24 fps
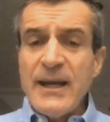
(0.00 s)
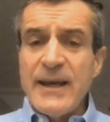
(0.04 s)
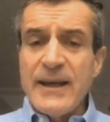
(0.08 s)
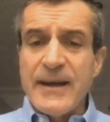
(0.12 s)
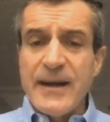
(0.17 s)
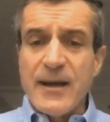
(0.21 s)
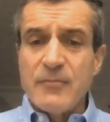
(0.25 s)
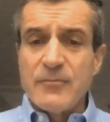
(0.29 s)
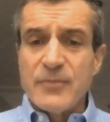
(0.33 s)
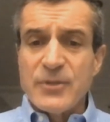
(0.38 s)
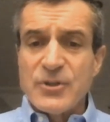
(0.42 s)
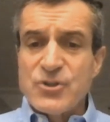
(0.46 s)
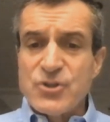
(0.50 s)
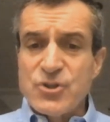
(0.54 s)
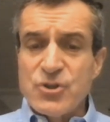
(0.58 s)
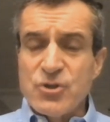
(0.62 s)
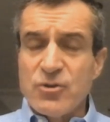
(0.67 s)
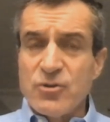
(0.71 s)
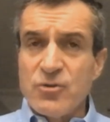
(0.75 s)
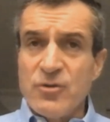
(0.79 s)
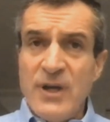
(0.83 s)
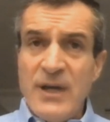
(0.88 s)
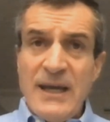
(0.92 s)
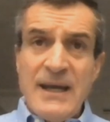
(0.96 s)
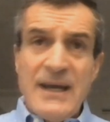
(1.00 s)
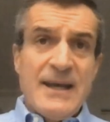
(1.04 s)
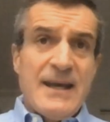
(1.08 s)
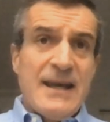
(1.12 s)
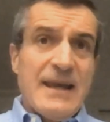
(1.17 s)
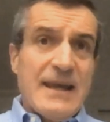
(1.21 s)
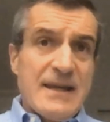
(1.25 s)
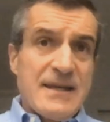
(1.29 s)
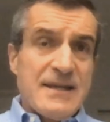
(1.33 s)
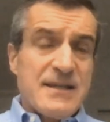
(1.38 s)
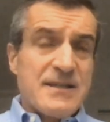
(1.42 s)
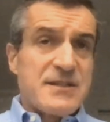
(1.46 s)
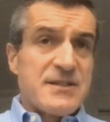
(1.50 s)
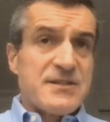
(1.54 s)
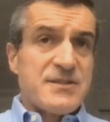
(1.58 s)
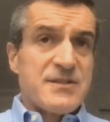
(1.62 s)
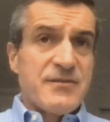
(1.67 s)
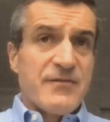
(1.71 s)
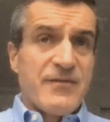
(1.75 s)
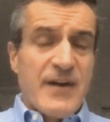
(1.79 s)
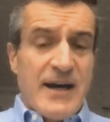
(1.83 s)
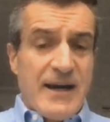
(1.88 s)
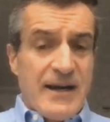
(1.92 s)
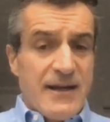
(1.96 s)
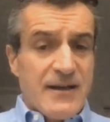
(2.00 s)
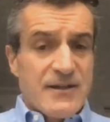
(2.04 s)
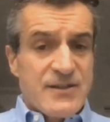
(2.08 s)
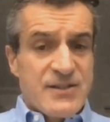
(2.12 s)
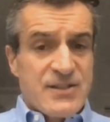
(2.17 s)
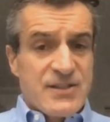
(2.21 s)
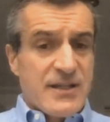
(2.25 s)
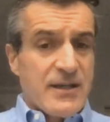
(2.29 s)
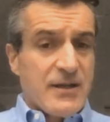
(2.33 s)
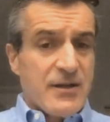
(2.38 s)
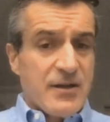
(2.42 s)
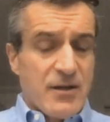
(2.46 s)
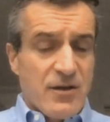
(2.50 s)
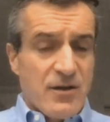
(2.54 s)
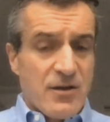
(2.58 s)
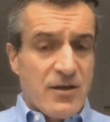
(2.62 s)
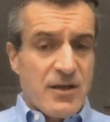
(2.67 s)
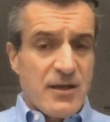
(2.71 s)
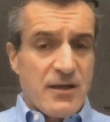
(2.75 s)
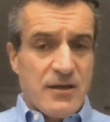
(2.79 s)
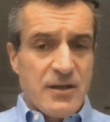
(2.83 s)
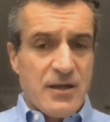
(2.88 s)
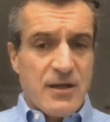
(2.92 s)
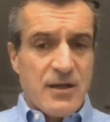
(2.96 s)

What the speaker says: And number 2 is via skin,